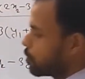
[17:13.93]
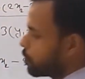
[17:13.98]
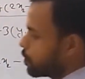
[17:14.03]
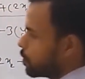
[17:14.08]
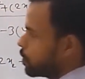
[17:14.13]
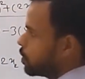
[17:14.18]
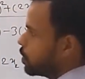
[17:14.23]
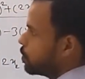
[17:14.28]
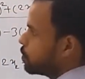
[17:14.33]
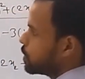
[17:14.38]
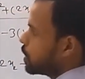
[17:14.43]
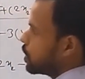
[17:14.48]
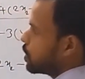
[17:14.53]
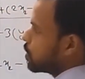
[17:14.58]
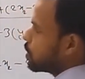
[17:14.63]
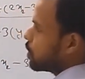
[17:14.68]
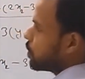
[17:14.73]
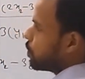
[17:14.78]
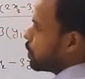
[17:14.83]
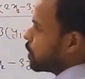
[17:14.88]
of using
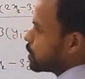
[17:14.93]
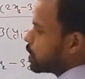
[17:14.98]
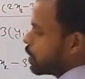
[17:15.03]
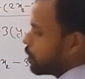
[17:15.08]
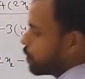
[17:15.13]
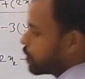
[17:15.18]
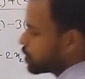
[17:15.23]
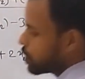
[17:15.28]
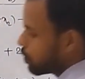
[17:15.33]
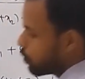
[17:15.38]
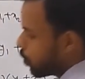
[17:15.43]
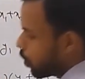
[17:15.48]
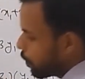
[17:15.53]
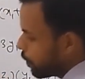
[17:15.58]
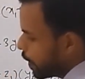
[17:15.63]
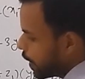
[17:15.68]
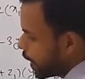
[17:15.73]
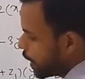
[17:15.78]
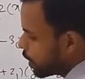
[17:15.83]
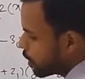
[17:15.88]
the first equation, what
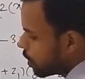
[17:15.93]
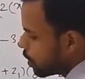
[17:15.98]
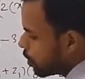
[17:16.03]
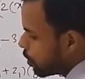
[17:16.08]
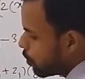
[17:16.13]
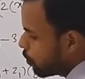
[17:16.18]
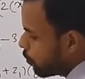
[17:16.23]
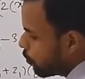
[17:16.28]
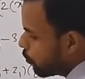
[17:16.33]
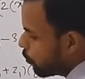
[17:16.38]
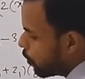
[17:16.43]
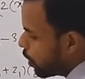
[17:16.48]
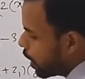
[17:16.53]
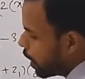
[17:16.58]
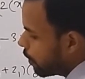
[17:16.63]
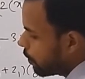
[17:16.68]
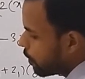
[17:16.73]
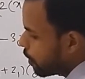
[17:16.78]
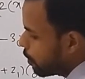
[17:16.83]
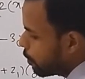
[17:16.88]
we get?
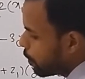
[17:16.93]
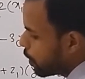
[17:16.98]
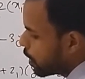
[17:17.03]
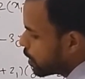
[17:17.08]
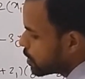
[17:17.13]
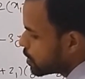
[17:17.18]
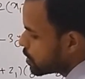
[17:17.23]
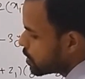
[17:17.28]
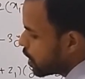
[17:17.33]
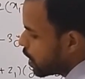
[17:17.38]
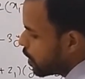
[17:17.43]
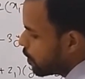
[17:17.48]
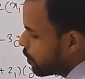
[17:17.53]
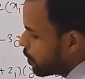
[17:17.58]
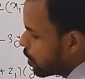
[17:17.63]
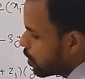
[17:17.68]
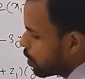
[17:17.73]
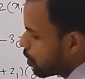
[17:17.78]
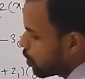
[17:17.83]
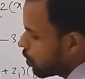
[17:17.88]
y1 plus
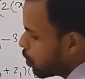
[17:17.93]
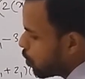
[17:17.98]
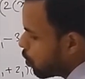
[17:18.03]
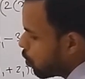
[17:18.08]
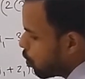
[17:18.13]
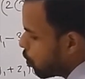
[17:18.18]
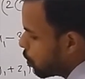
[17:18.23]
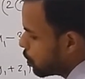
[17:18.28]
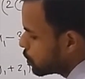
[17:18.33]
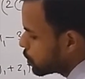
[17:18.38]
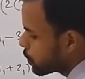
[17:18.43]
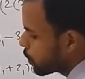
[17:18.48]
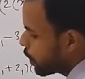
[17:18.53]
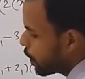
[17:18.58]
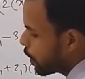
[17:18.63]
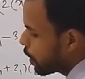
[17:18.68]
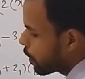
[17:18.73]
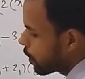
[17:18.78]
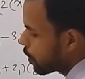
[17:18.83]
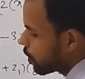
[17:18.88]
z1 whole
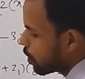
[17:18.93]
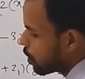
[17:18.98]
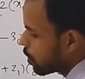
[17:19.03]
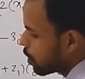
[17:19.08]
square